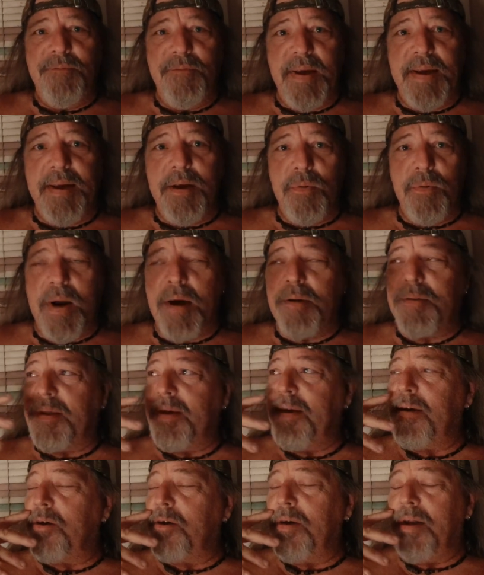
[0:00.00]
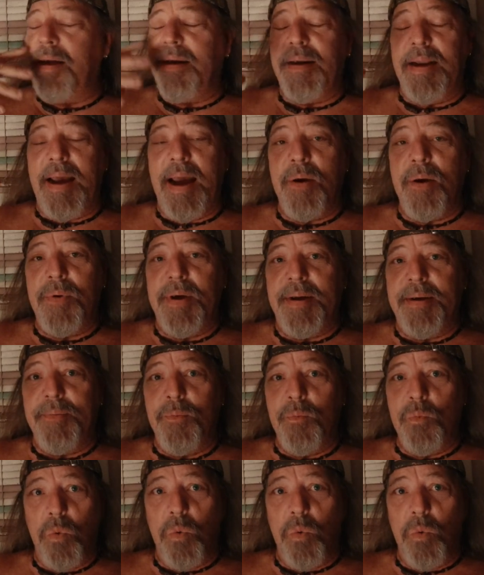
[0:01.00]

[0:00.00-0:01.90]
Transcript: figure out the internet and how it